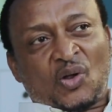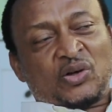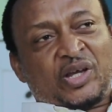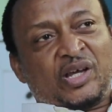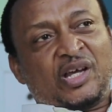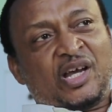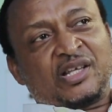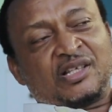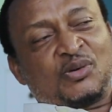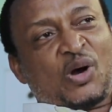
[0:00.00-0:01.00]

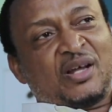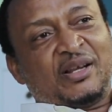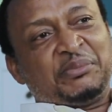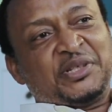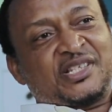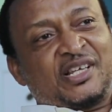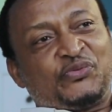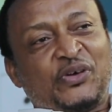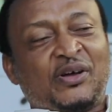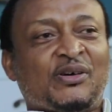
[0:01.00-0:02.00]
Okay, well, let me
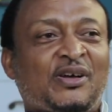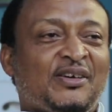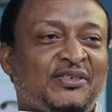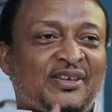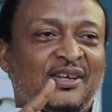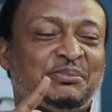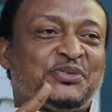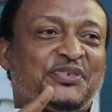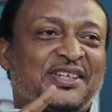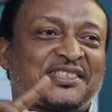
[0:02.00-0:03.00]

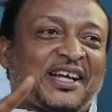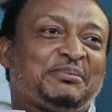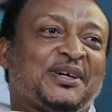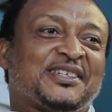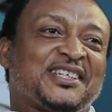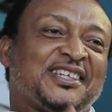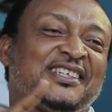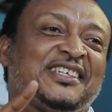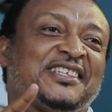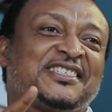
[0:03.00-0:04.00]
first start by
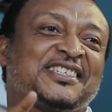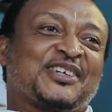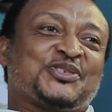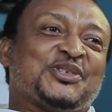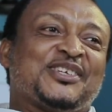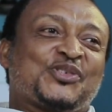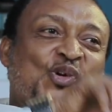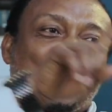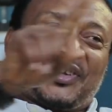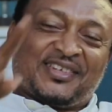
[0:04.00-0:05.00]
saying it's actually
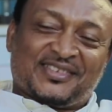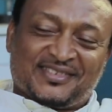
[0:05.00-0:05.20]
wrong.